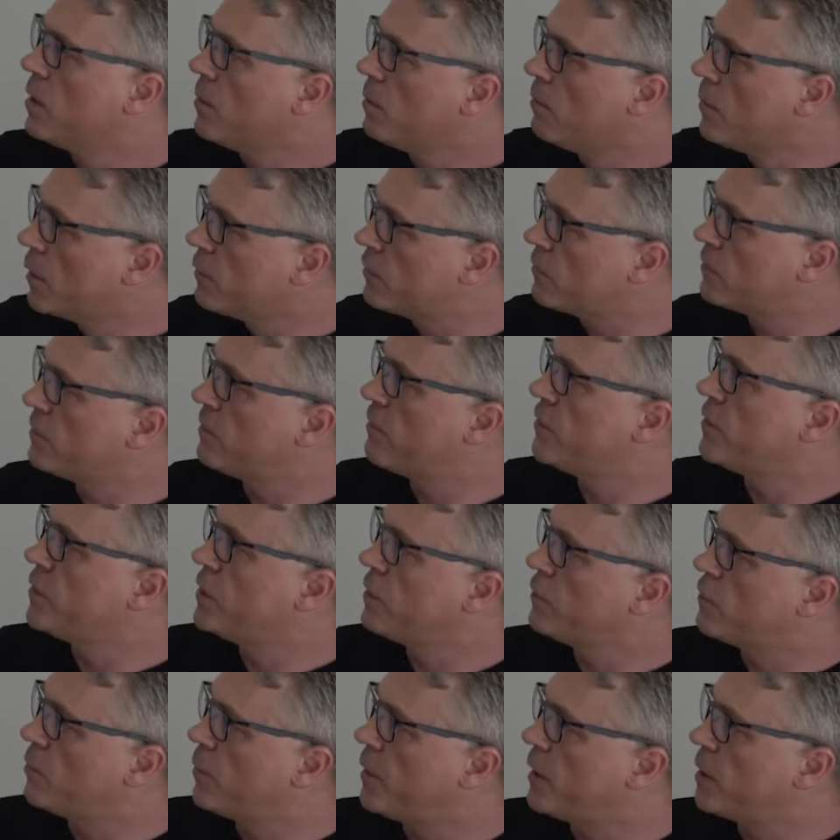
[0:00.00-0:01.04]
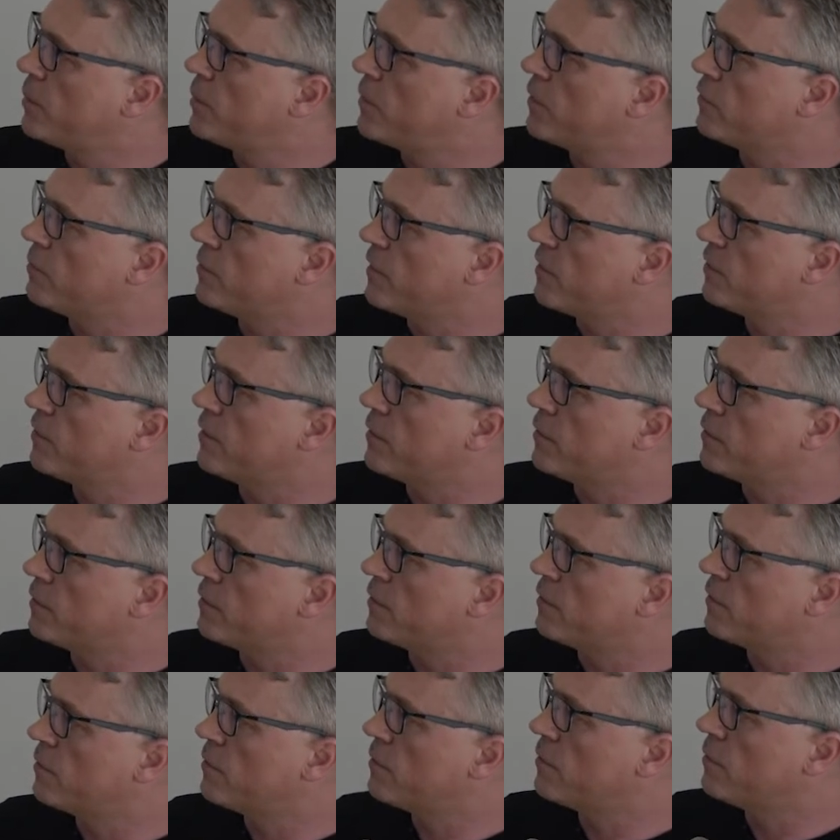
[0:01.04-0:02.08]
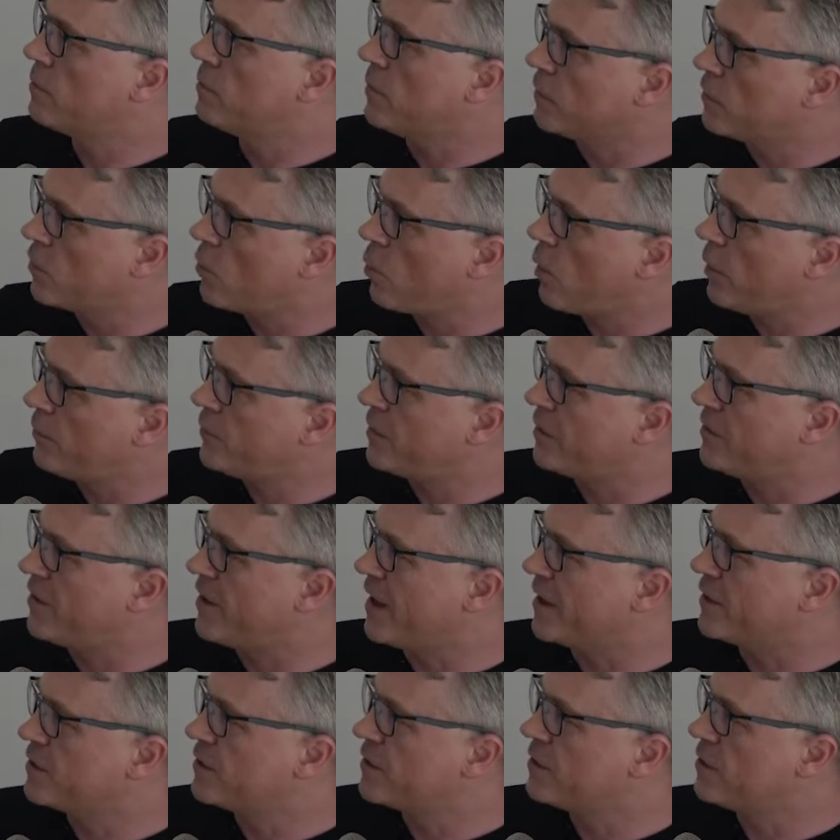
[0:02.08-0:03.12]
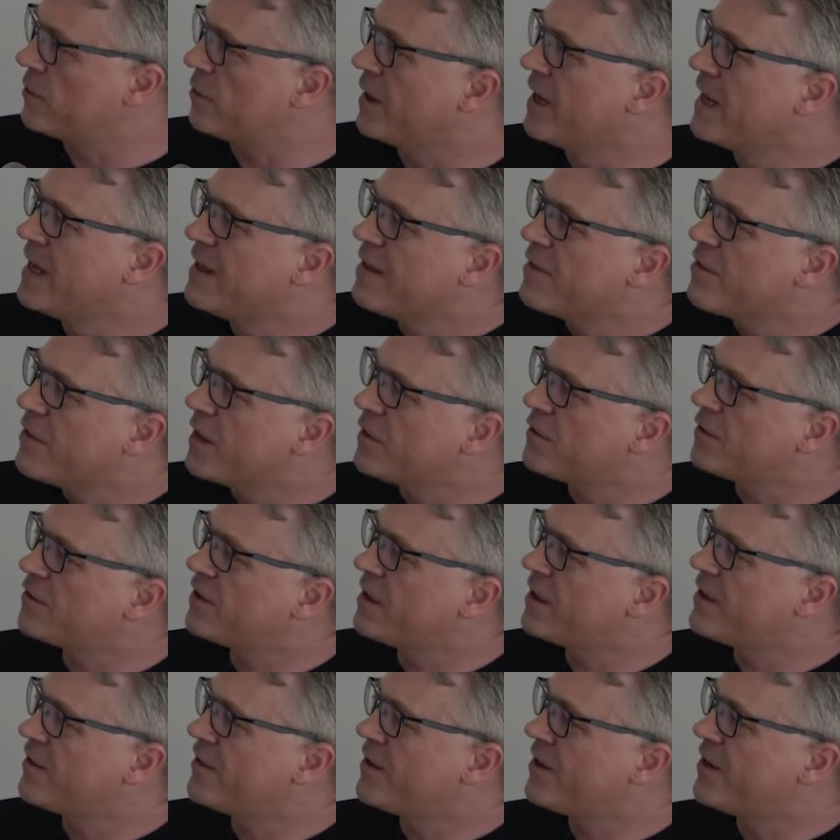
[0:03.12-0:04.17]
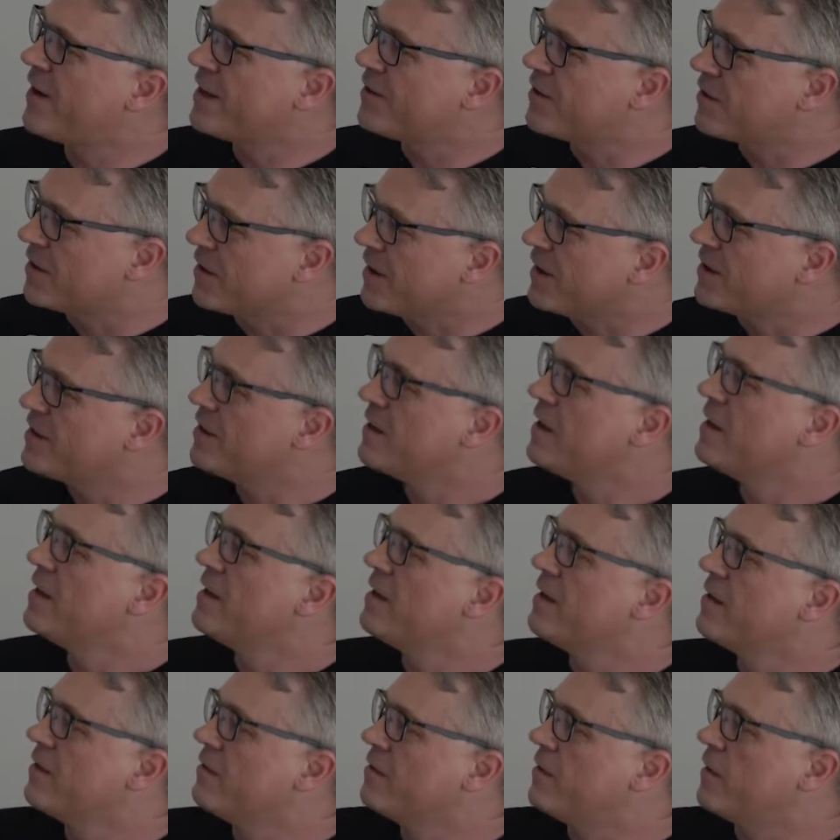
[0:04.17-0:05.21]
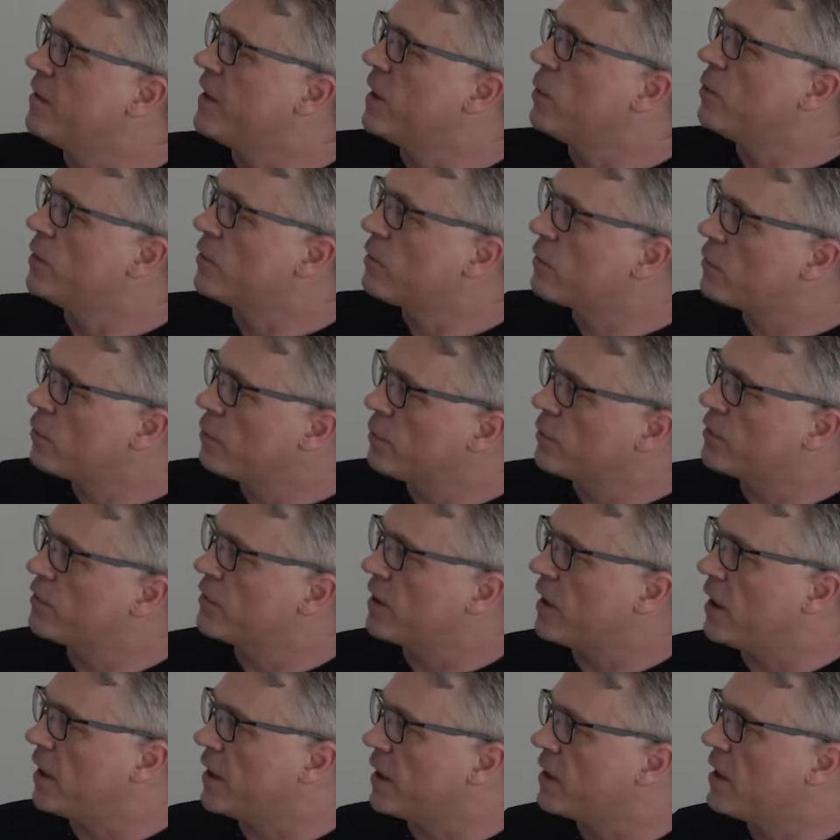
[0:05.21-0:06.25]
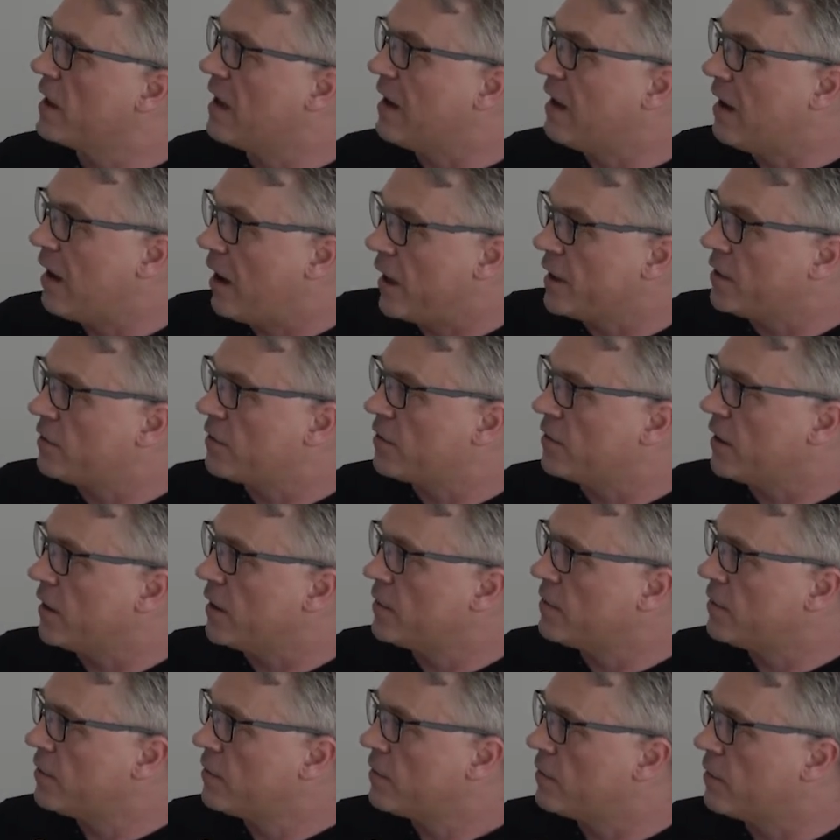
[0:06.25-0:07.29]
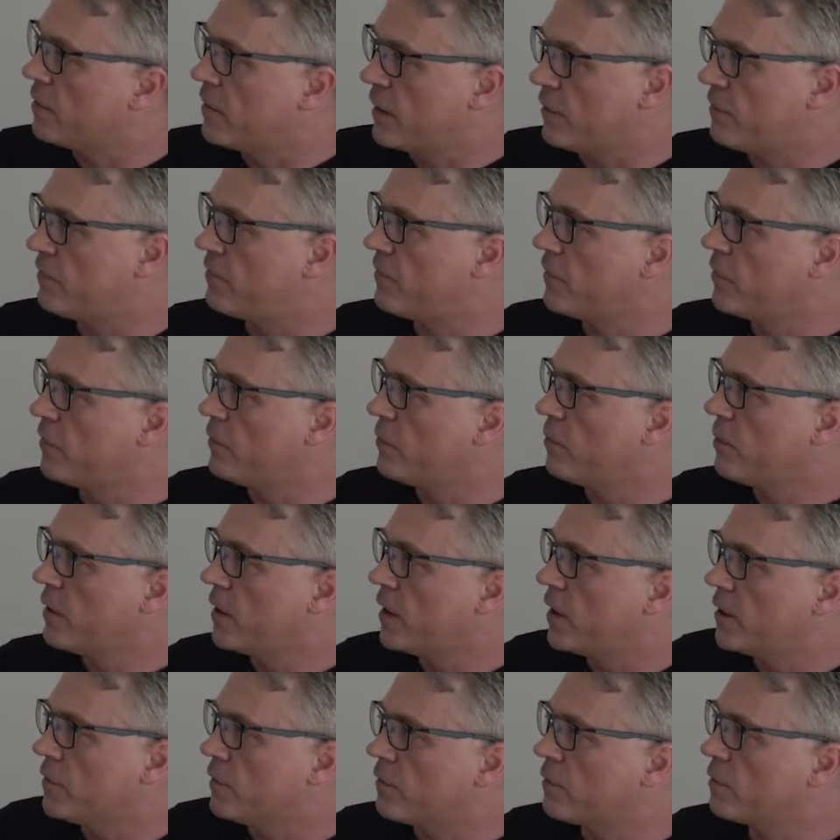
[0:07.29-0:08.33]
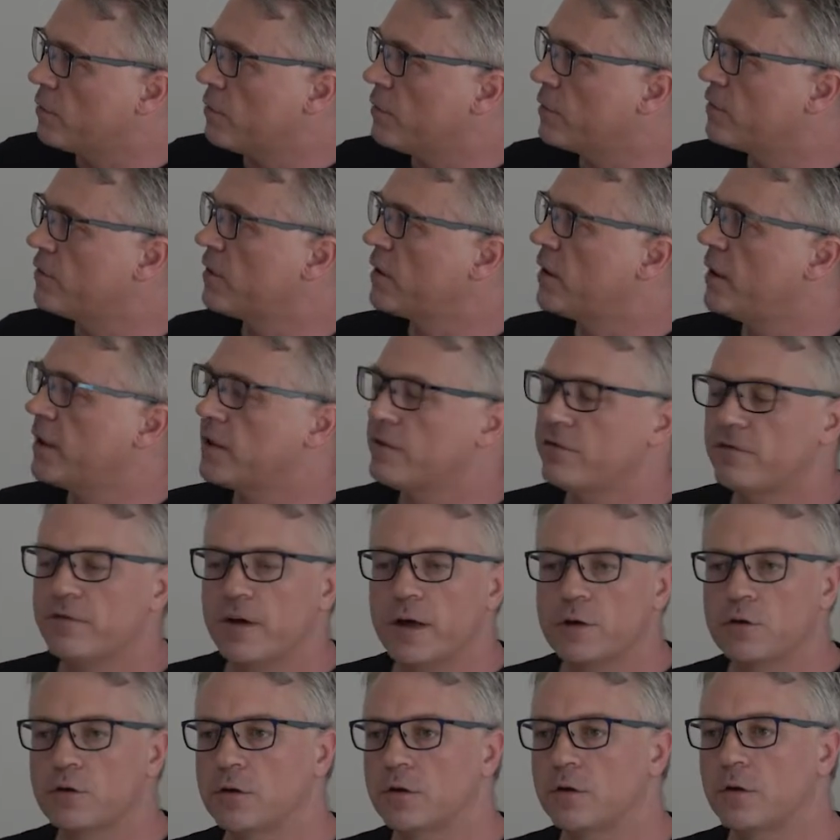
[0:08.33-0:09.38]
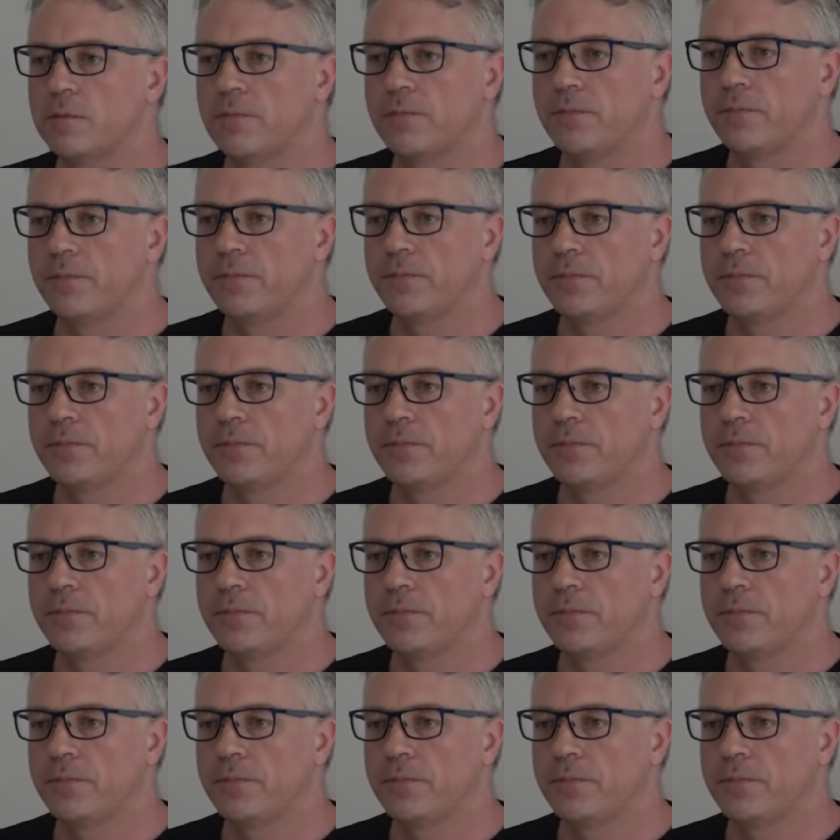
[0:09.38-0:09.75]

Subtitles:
Most of the newspapers misunderstood and misquoted that too. They said that I said that they were saucer-like. I said that they flew in a saucer-like fashion.